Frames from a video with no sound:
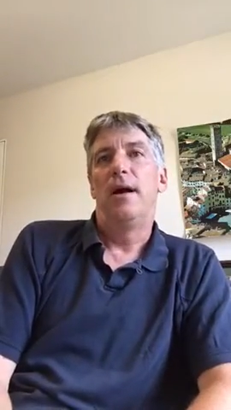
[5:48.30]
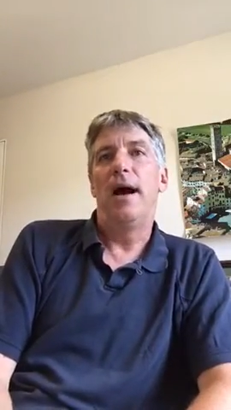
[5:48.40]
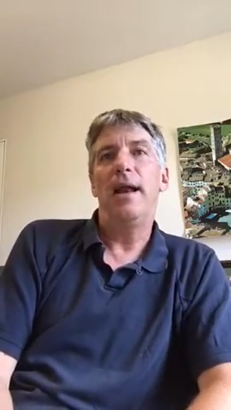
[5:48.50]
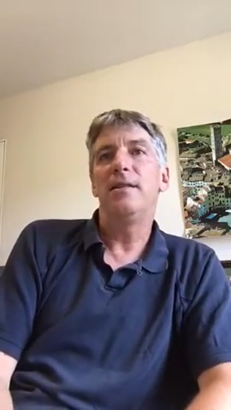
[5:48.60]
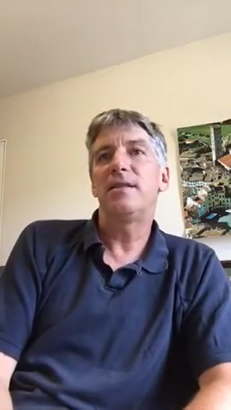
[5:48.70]

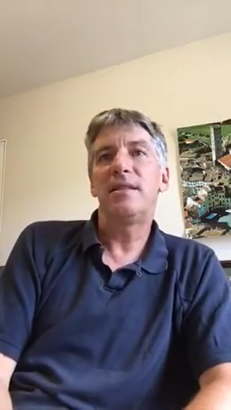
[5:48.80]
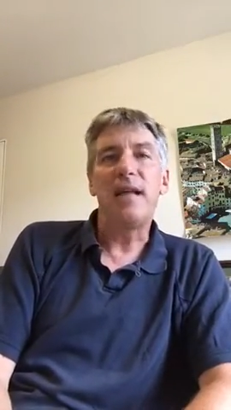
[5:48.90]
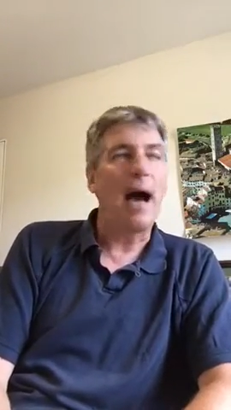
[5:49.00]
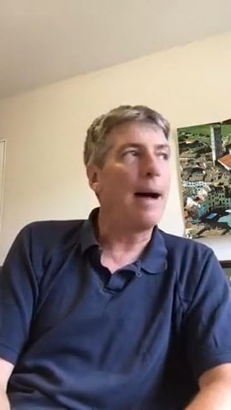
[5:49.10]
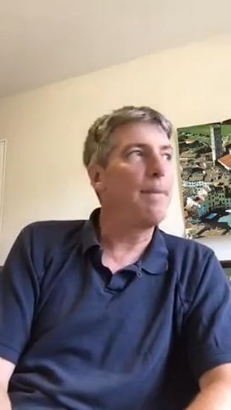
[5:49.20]
I didn't
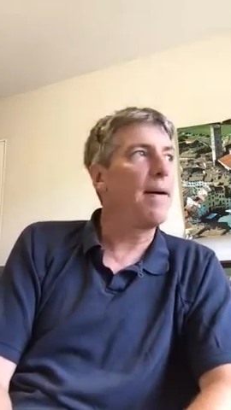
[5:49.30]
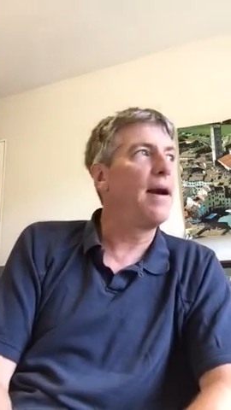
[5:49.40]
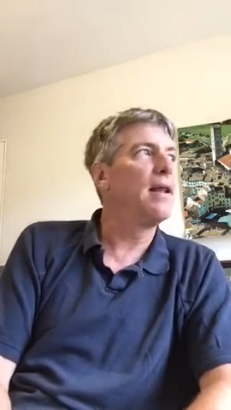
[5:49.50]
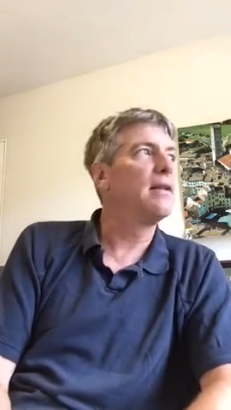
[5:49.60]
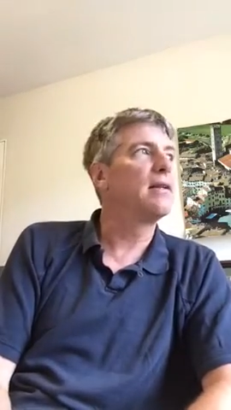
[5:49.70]
stop.
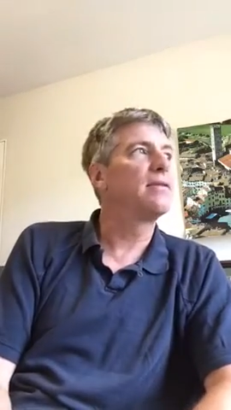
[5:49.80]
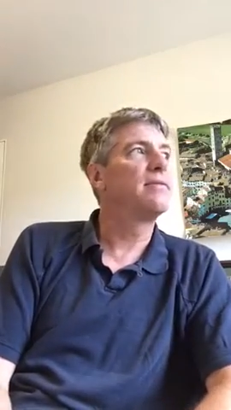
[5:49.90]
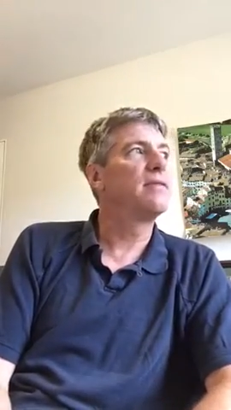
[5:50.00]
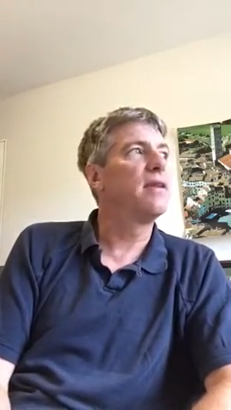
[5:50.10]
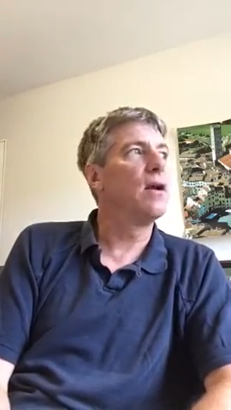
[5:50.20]
I didn't,
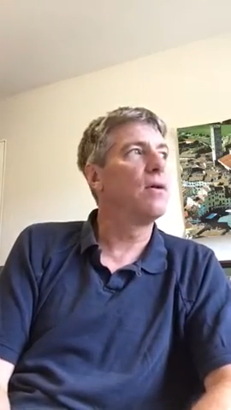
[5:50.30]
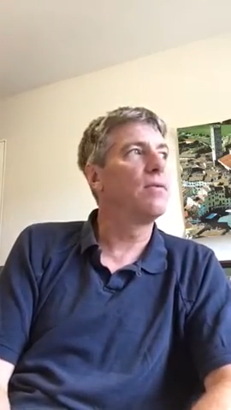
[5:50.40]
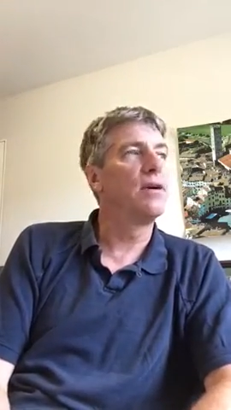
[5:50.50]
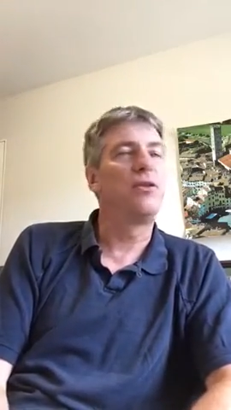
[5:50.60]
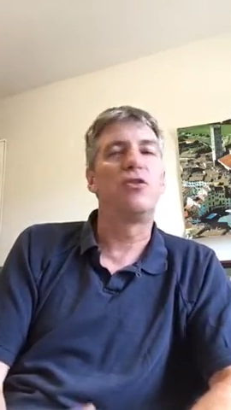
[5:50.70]

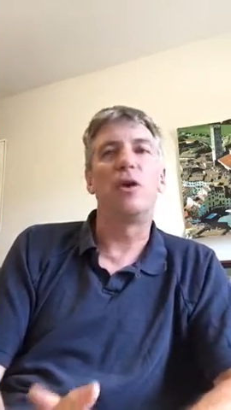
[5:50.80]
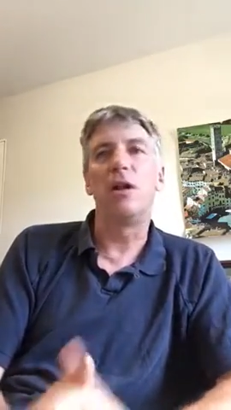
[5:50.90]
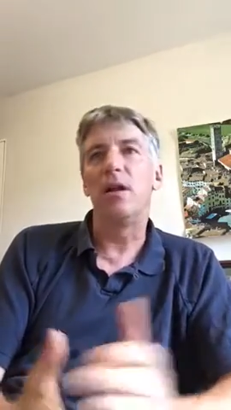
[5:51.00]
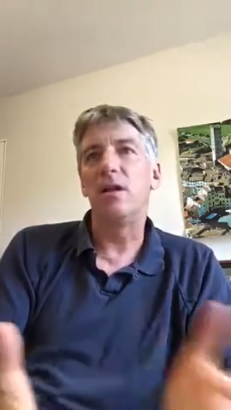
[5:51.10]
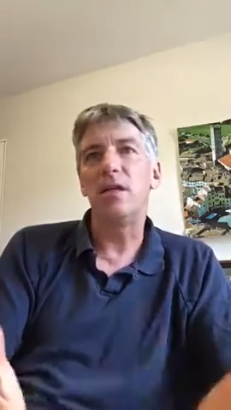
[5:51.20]

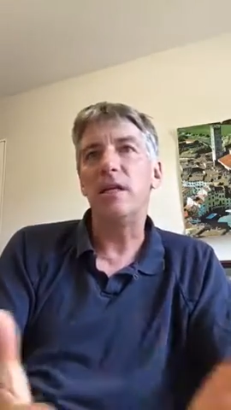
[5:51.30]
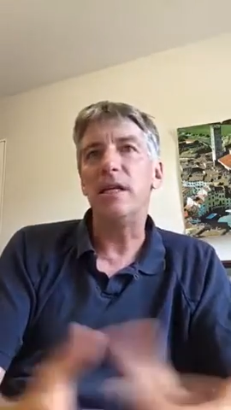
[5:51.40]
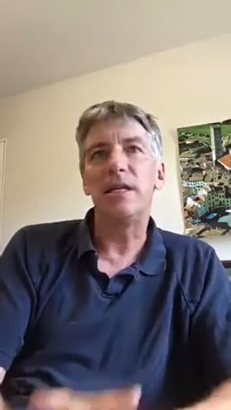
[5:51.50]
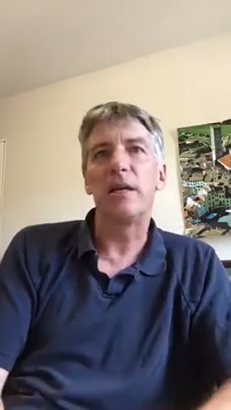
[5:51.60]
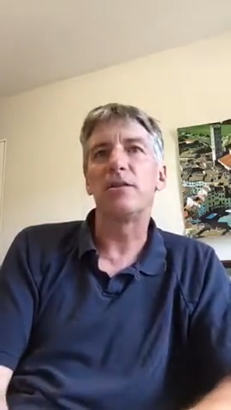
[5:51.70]
drill into the
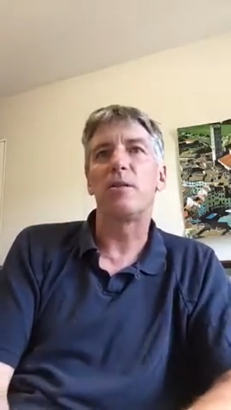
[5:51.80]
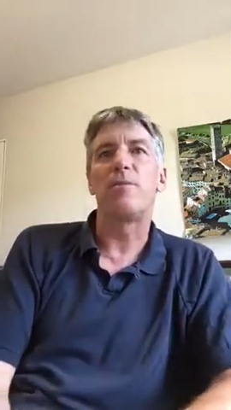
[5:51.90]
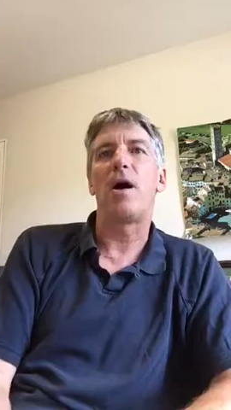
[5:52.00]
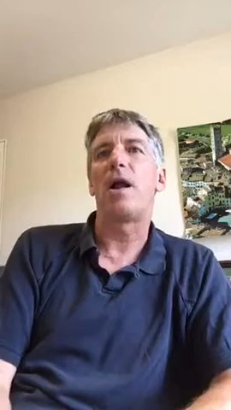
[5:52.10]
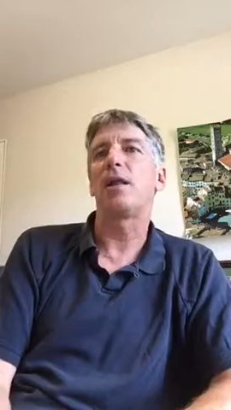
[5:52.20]
details of the
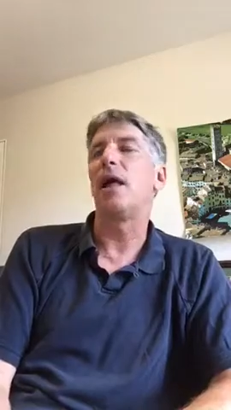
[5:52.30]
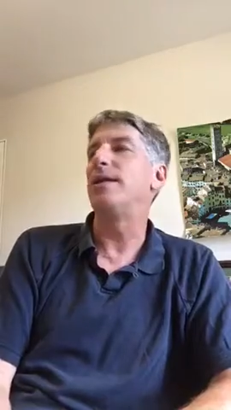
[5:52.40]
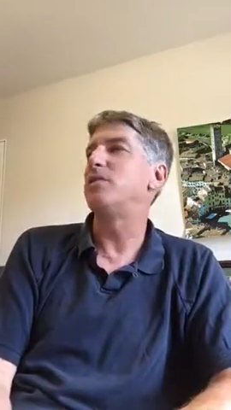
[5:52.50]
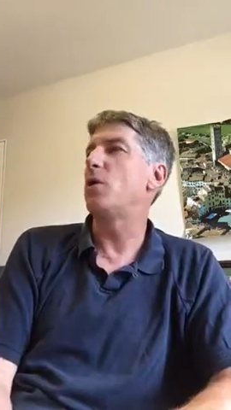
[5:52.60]
product line.